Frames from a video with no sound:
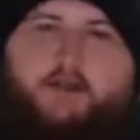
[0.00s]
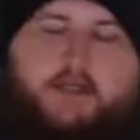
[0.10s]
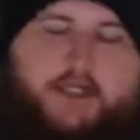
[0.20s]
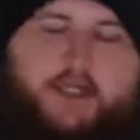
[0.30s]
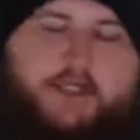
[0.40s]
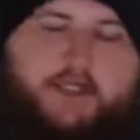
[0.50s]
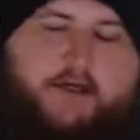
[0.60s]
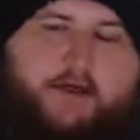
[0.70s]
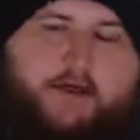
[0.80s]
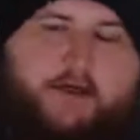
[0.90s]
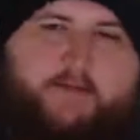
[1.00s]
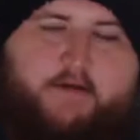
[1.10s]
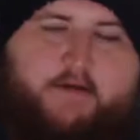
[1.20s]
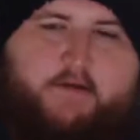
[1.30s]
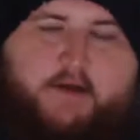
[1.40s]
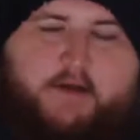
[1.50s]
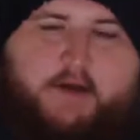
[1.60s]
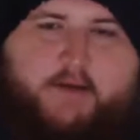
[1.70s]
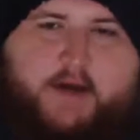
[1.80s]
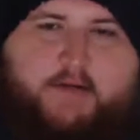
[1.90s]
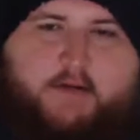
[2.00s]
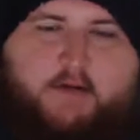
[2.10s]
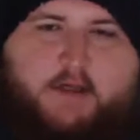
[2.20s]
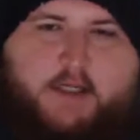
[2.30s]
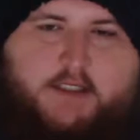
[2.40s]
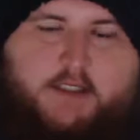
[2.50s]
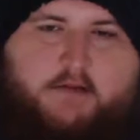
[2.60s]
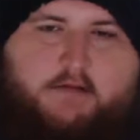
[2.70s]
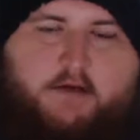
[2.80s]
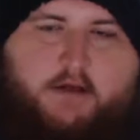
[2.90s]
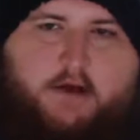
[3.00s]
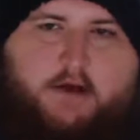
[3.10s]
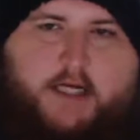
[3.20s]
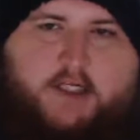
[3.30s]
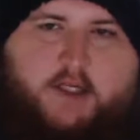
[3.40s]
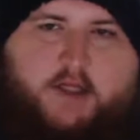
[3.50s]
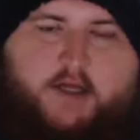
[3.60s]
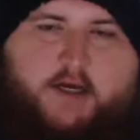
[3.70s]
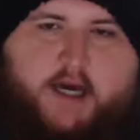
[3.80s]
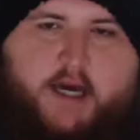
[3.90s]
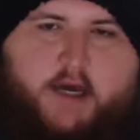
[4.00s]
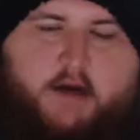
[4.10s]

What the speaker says: Shane. Do you think people look at this and actually think ahead?